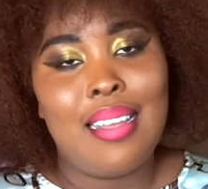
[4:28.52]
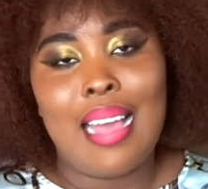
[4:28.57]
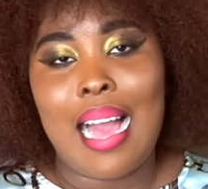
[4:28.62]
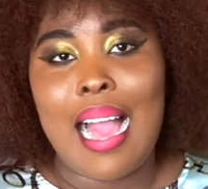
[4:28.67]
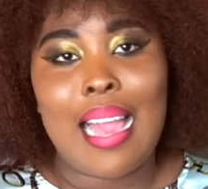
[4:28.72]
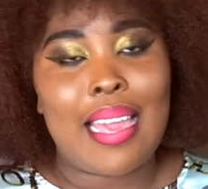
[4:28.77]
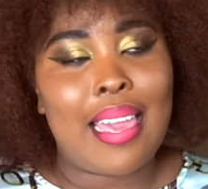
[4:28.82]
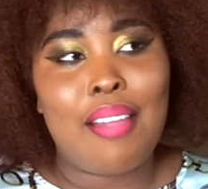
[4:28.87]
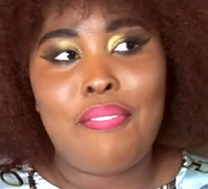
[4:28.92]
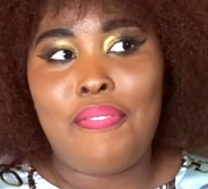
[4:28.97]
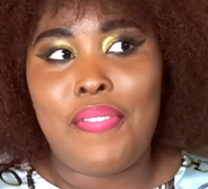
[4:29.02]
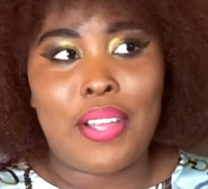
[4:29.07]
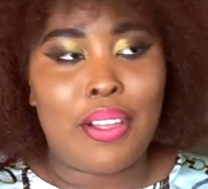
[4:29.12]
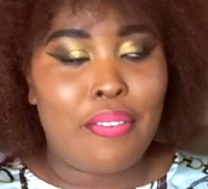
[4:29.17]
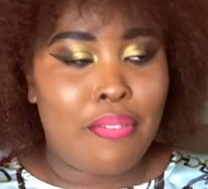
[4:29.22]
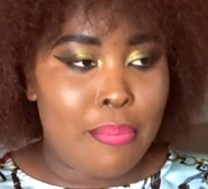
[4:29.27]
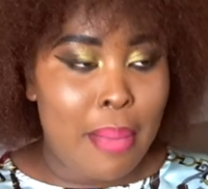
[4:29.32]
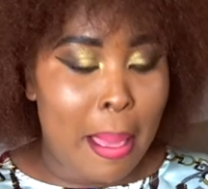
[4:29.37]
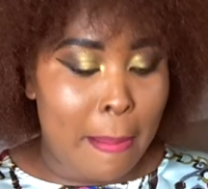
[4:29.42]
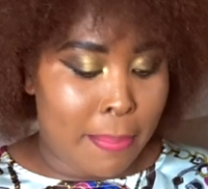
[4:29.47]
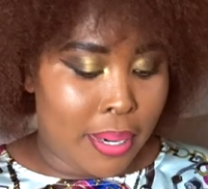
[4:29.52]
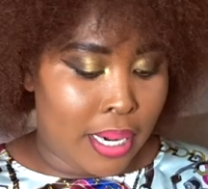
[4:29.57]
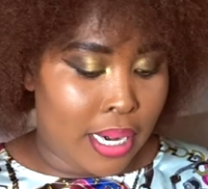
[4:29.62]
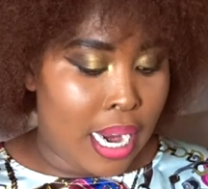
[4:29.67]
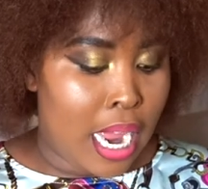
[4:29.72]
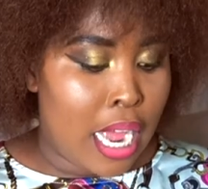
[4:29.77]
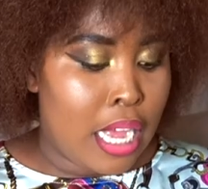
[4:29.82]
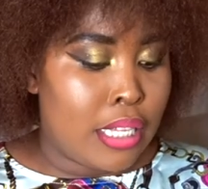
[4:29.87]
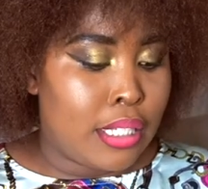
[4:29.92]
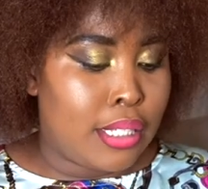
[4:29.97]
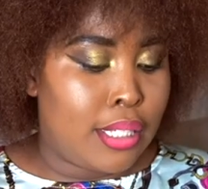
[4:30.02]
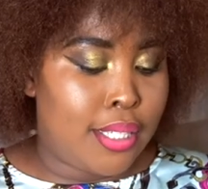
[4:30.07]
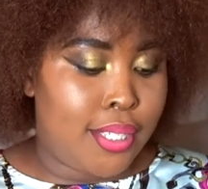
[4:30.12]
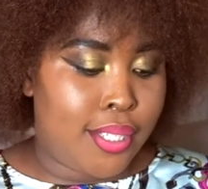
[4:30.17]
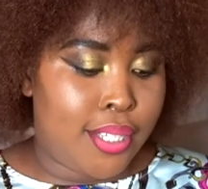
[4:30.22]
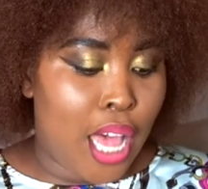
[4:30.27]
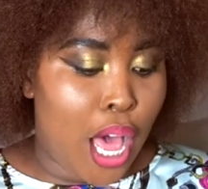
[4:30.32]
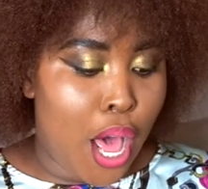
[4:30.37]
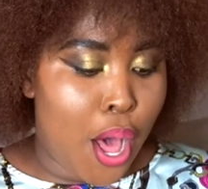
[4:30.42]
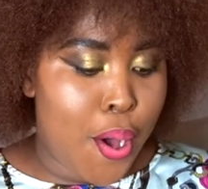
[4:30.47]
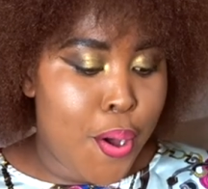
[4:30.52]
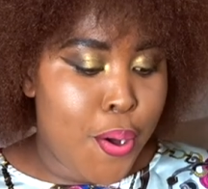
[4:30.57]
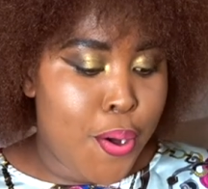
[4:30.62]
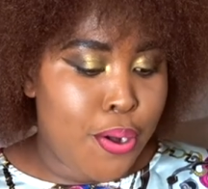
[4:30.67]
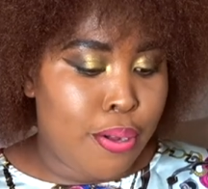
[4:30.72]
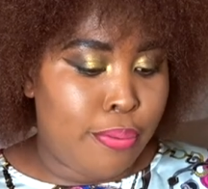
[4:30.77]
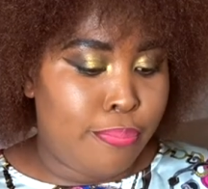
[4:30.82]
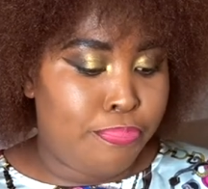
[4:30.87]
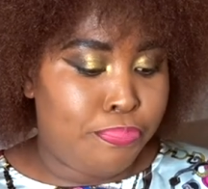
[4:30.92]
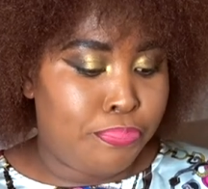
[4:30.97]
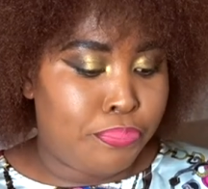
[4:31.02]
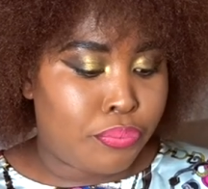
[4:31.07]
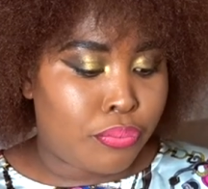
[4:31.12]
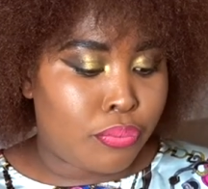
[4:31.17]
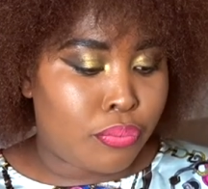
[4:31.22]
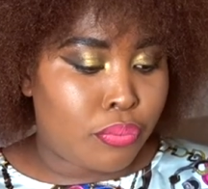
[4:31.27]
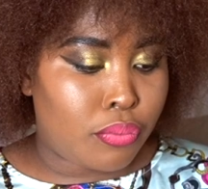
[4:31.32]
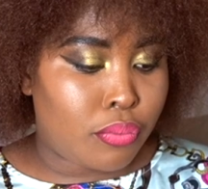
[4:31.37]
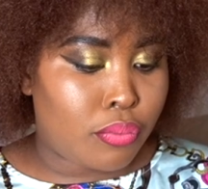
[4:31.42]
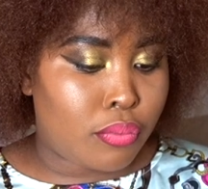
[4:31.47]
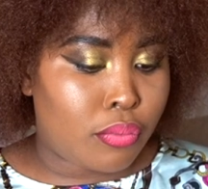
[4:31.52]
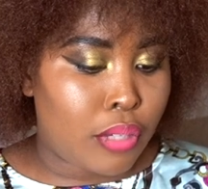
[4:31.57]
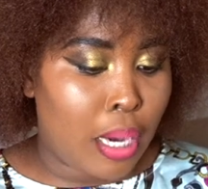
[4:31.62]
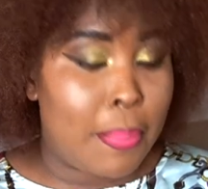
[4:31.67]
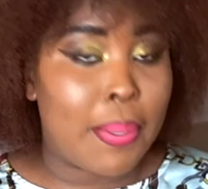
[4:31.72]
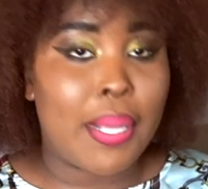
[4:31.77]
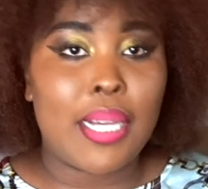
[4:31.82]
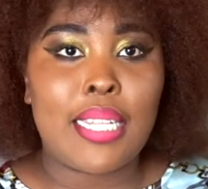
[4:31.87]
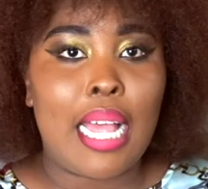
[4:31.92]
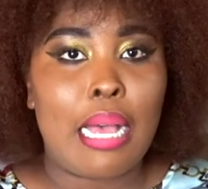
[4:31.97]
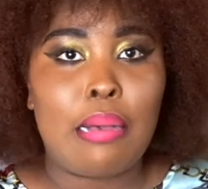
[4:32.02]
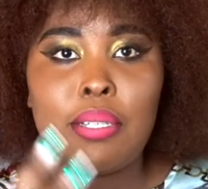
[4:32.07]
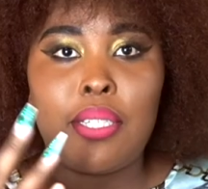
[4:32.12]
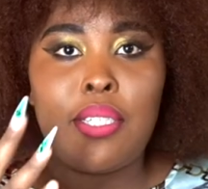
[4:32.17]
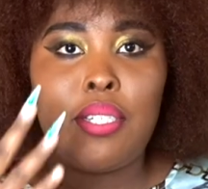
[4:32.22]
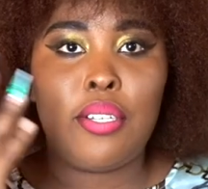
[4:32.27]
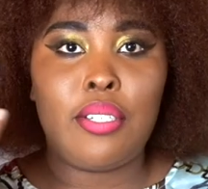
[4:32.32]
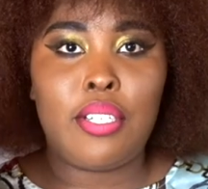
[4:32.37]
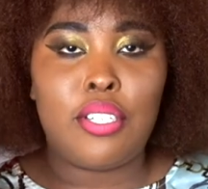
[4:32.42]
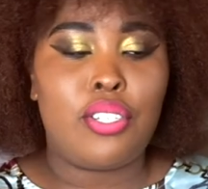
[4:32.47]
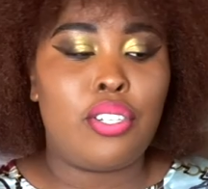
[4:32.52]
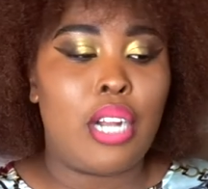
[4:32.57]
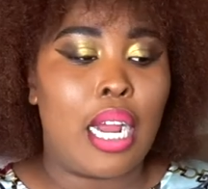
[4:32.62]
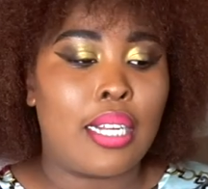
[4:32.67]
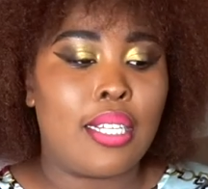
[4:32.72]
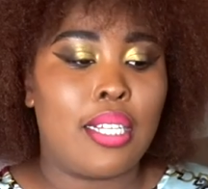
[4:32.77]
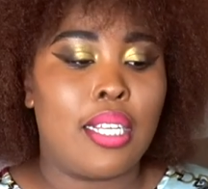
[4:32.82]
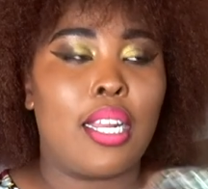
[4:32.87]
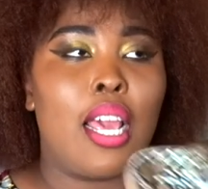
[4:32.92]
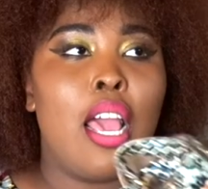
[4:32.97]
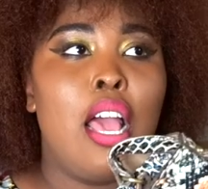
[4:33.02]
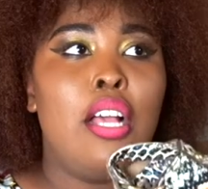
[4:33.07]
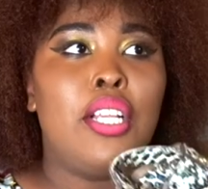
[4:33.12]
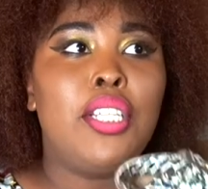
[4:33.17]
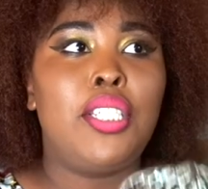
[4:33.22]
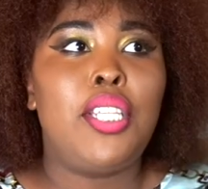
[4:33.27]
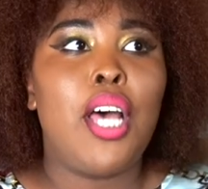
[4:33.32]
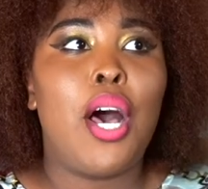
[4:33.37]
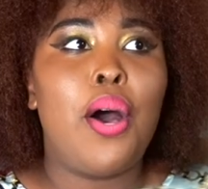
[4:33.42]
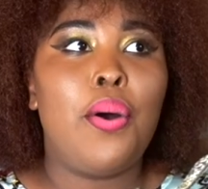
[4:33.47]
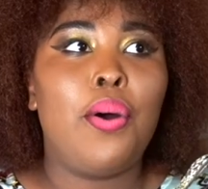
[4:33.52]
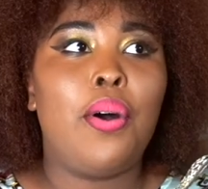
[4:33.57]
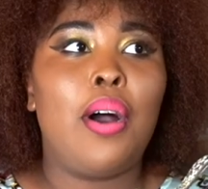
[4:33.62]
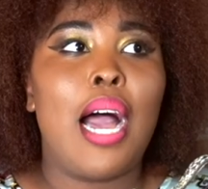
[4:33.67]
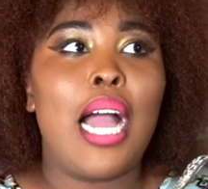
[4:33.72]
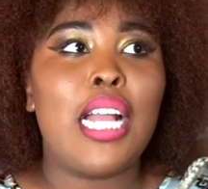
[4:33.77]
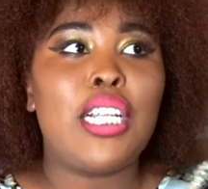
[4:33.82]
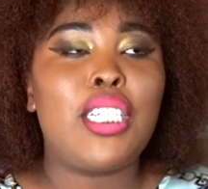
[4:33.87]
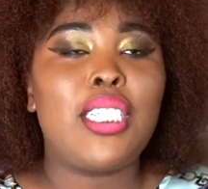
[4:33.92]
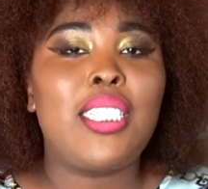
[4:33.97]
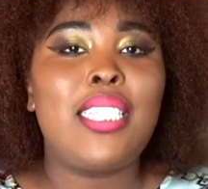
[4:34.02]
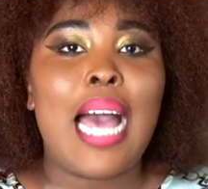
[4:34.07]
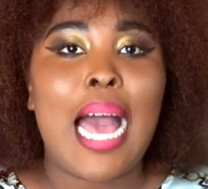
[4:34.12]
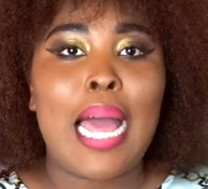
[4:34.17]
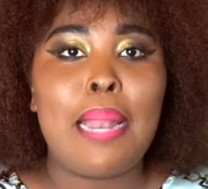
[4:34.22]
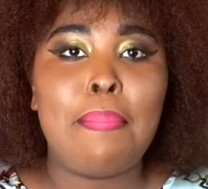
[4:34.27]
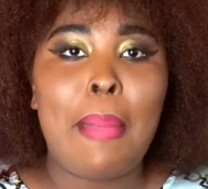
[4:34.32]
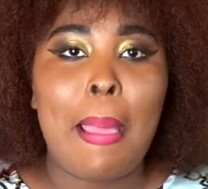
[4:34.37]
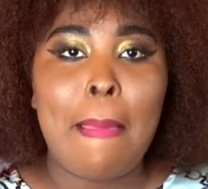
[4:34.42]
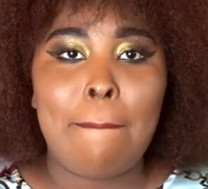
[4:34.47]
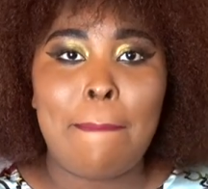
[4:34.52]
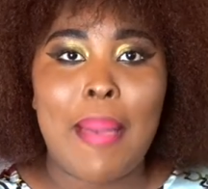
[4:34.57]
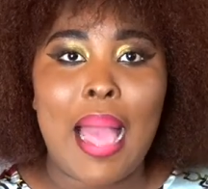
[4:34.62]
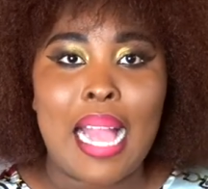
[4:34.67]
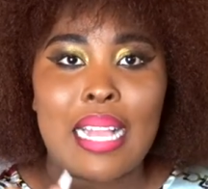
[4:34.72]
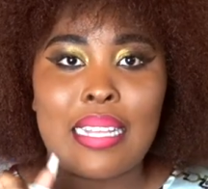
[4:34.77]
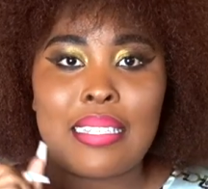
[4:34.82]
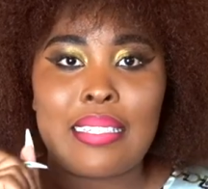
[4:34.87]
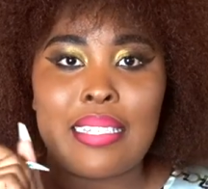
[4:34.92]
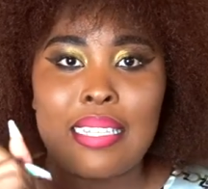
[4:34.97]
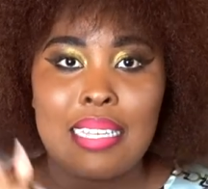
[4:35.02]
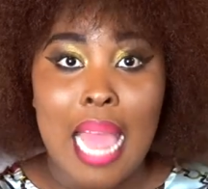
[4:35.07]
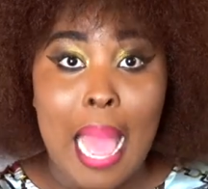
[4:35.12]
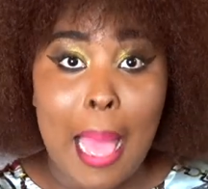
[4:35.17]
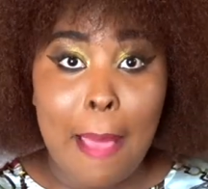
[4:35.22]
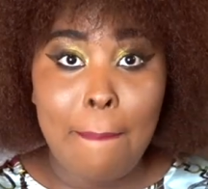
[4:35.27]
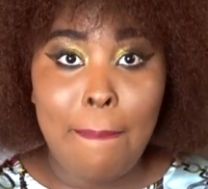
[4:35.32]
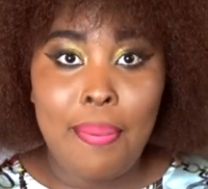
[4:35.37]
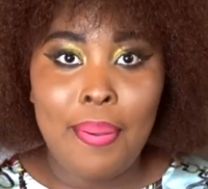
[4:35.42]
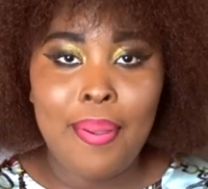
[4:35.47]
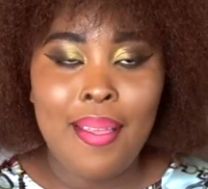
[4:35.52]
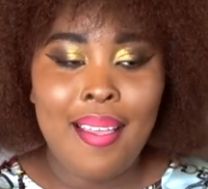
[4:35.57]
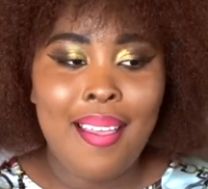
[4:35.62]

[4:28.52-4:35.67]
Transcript: I can't freaking remember. So, because I was so distracted. So, I just had my bag snap.